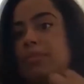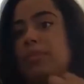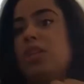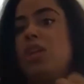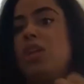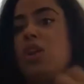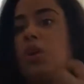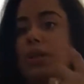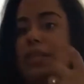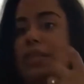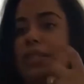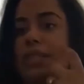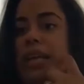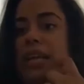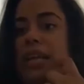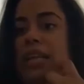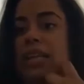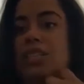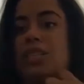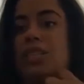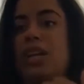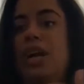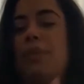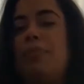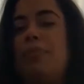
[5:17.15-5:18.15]
you know, a
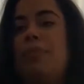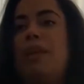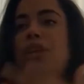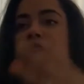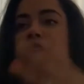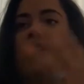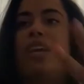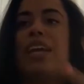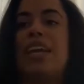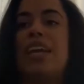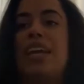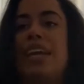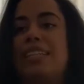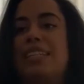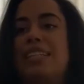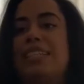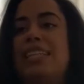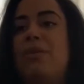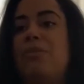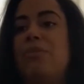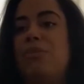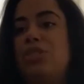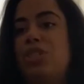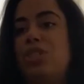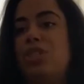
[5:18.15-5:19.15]
deli mm-hmm. shop that yep. you can get
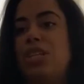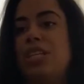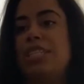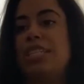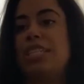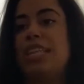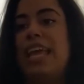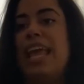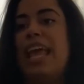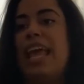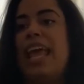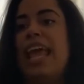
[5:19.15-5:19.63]
sandwiches.